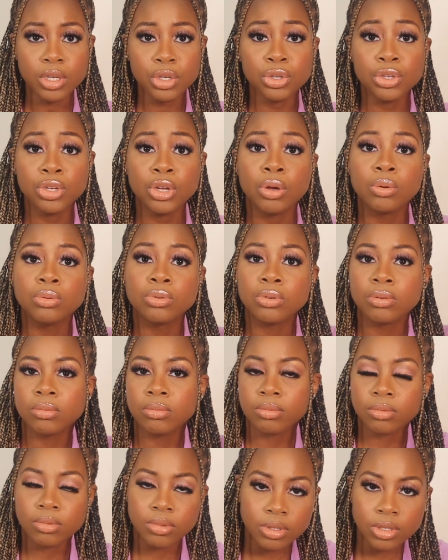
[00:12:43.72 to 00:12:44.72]
you know,
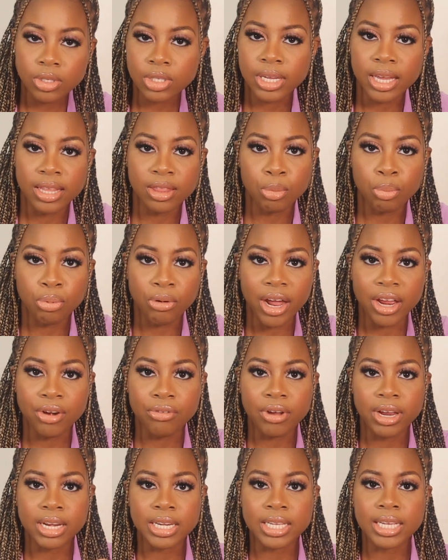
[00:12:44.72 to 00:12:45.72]
get the
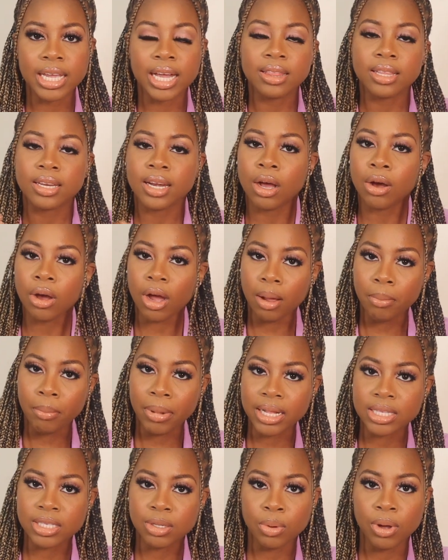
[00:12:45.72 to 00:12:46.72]
bride ready, and then I'll come
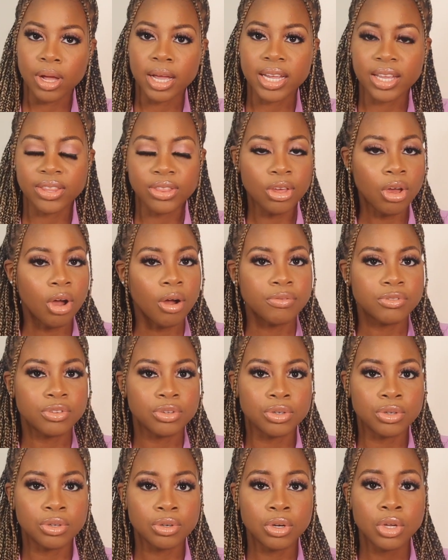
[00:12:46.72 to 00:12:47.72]
back to work in the
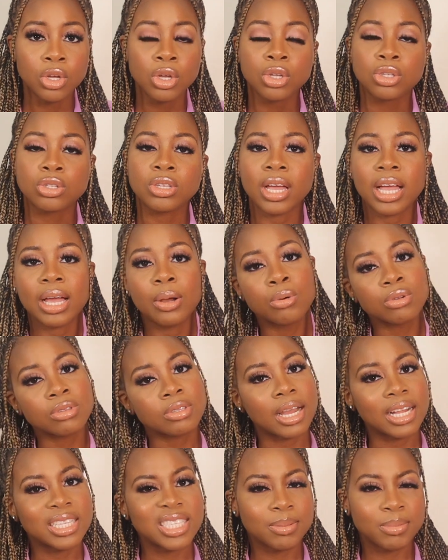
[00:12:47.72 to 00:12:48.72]
afternoon. So I
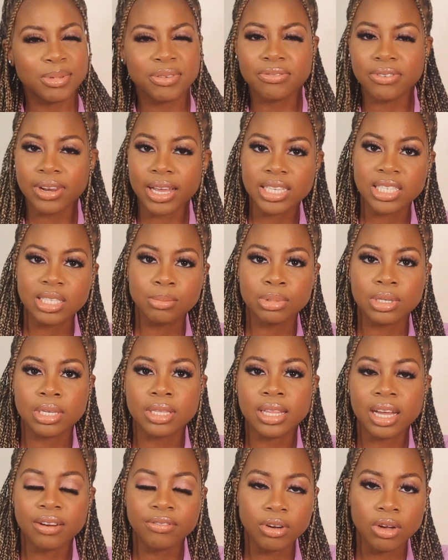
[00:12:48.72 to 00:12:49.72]
also had to be flexible
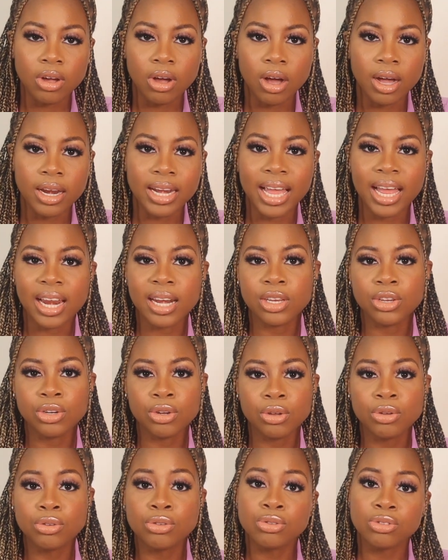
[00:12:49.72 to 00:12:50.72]
in that regard and, you
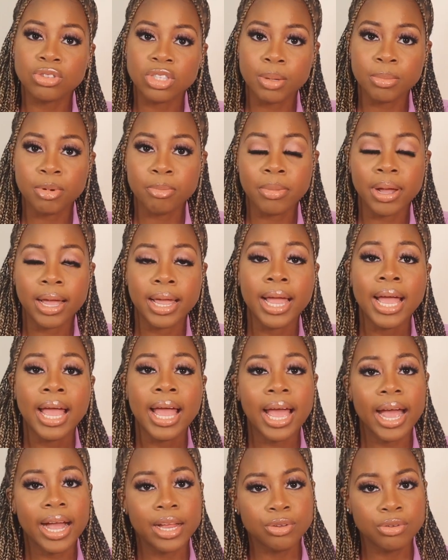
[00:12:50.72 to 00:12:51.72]
know, use some of my
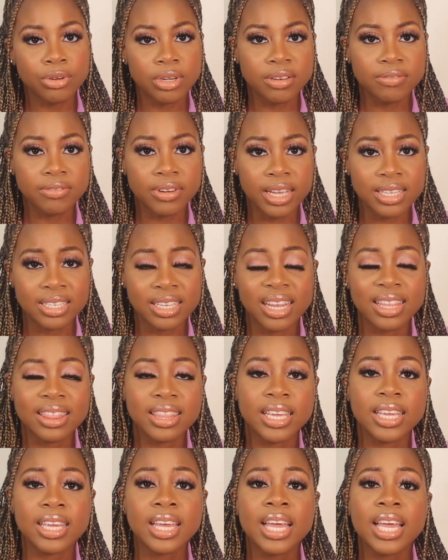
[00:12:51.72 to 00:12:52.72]
annual leave days. And I
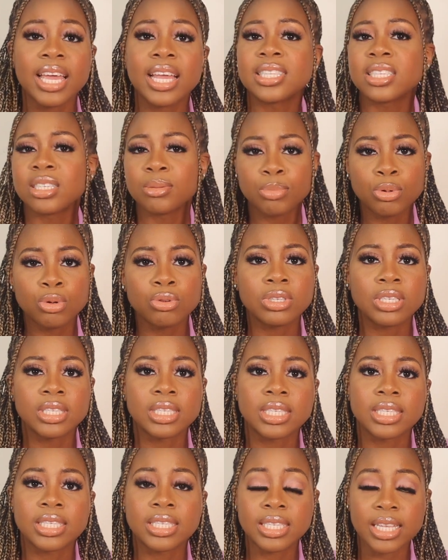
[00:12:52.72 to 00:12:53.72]
think it's
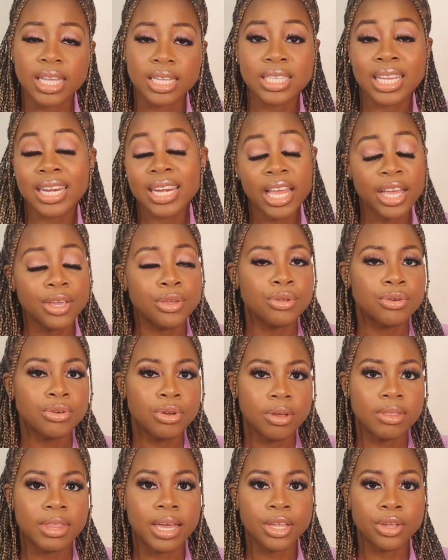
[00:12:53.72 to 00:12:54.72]
important to let you
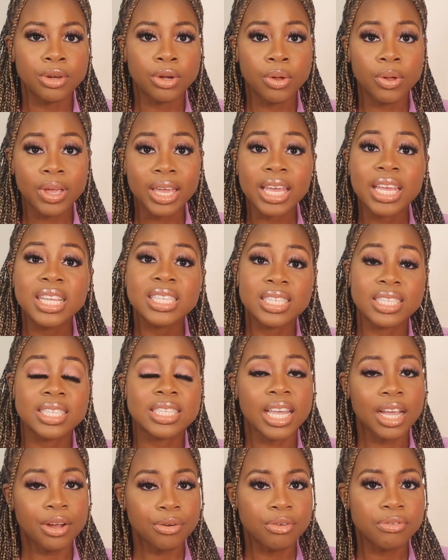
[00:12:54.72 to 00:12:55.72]
know that, you know, it is a
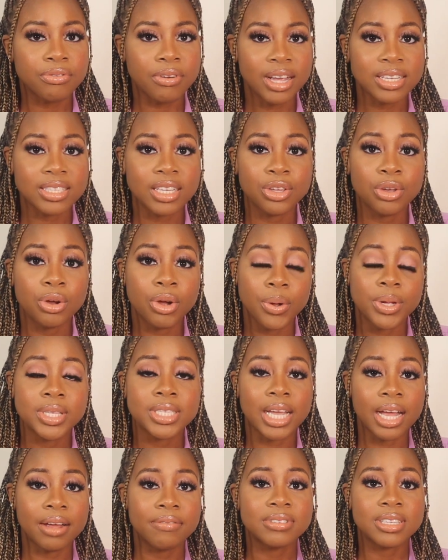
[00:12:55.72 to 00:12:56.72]
sacrifice that you're going
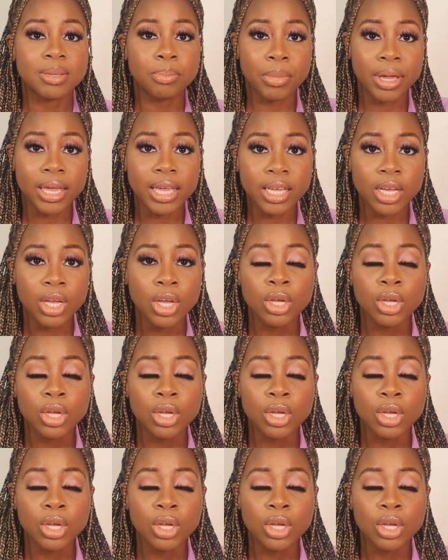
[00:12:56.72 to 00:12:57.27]
to have to make.